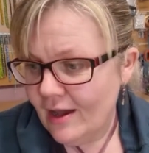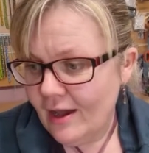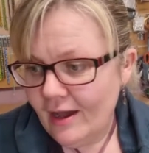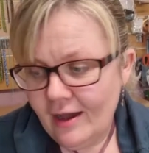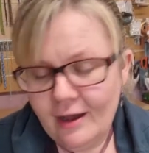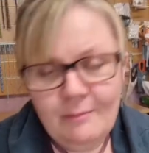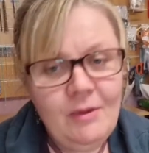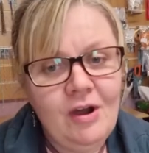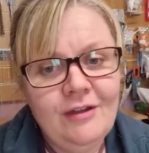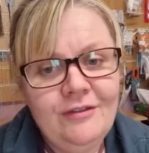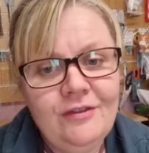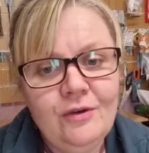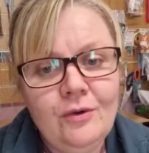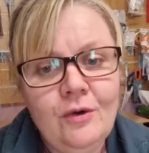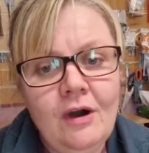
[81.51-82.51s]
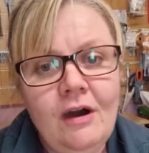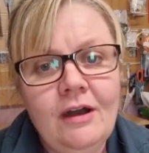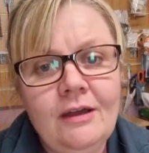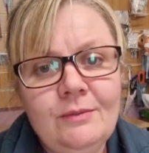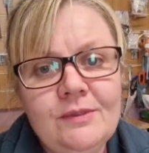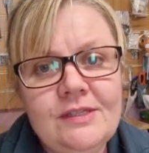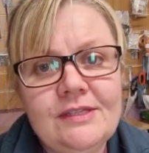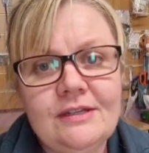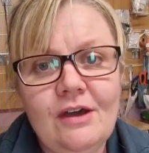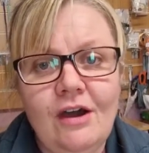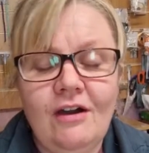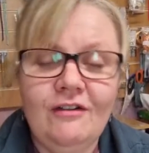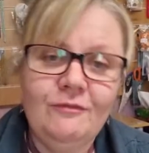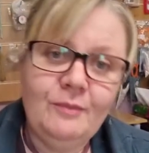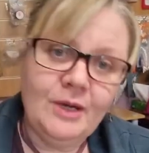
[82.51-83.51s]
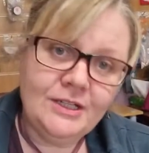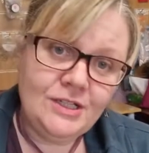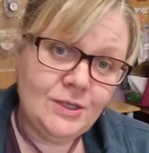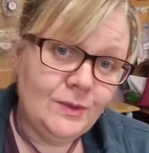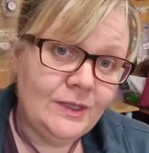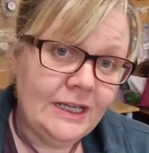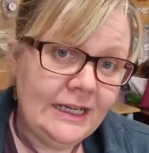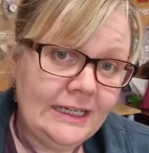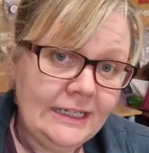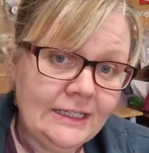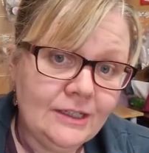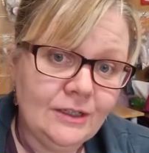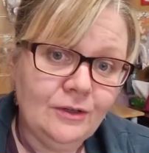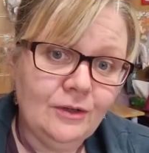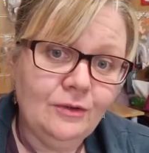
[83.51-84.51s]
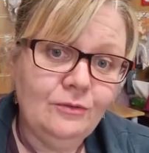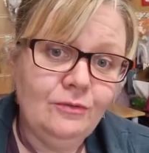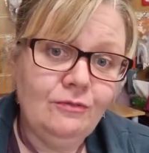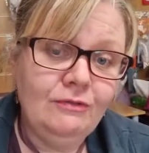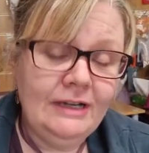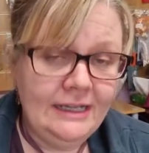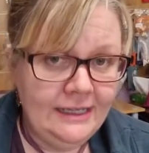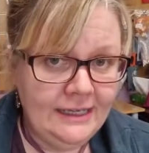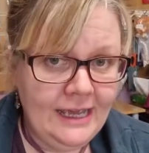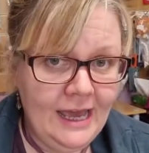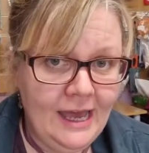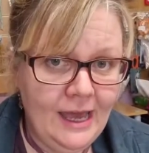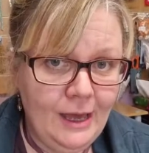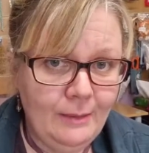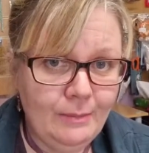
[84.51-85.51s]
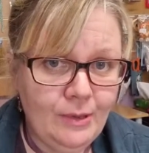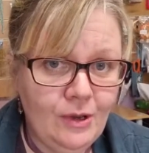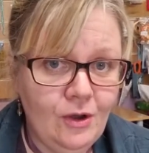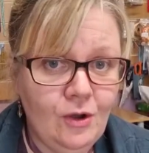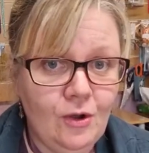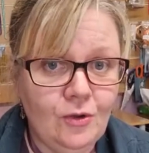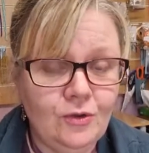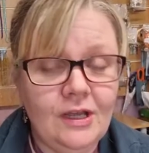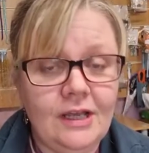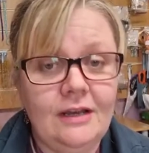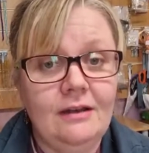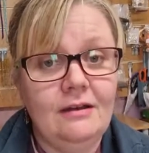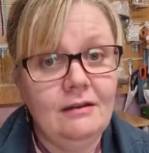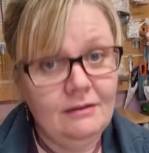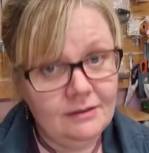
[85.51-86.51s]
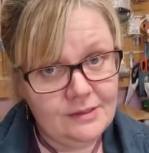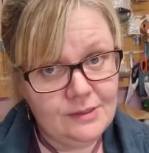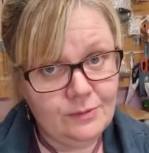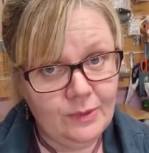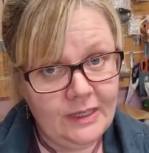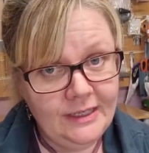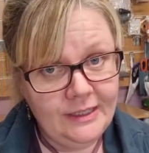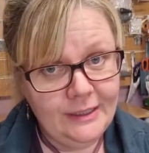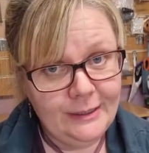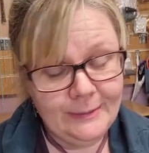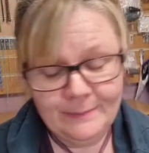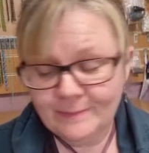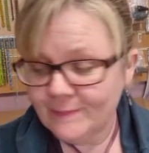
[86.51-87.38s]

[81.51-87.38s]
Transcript: I thought I would start off by doing a little recap on last week